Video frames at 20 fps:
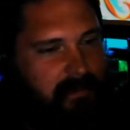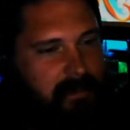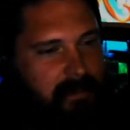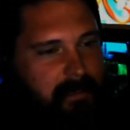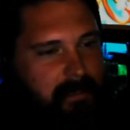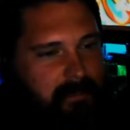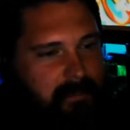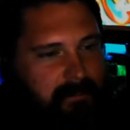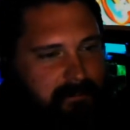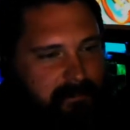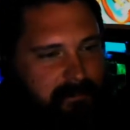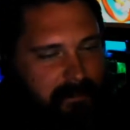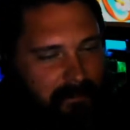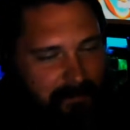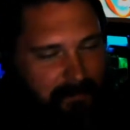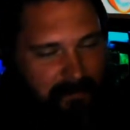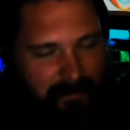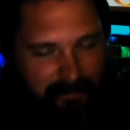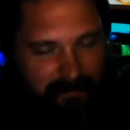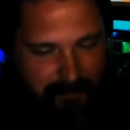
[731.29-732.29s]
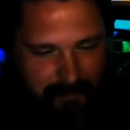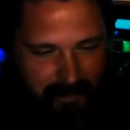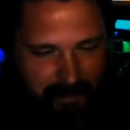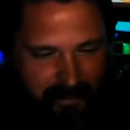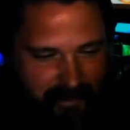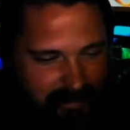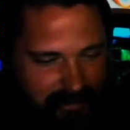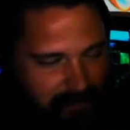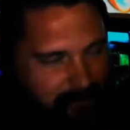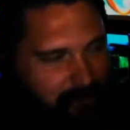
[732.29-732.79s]
So I
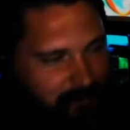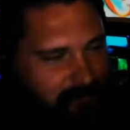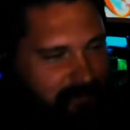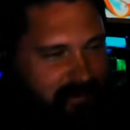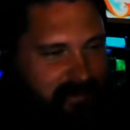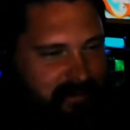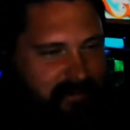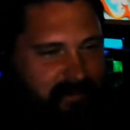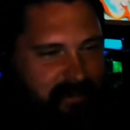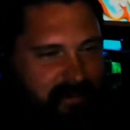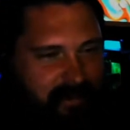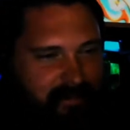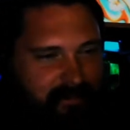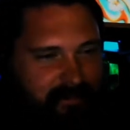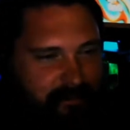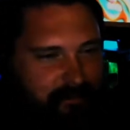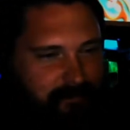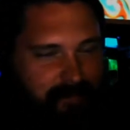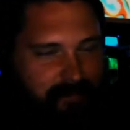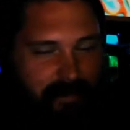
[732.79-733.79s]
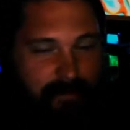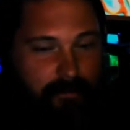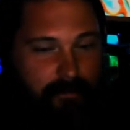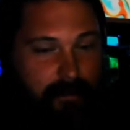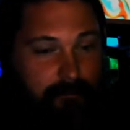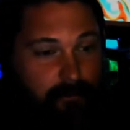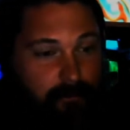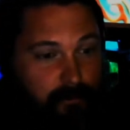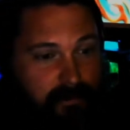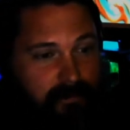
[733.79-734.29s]
don't know if that's standard or if I grabbed a
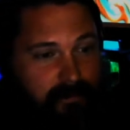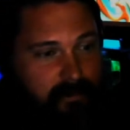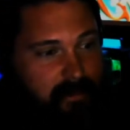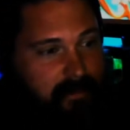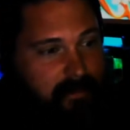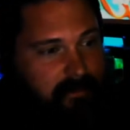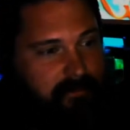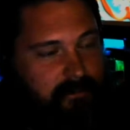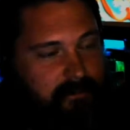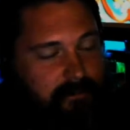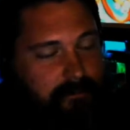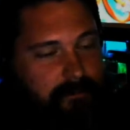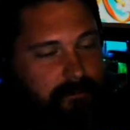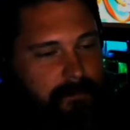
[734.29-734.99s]
weird ISO.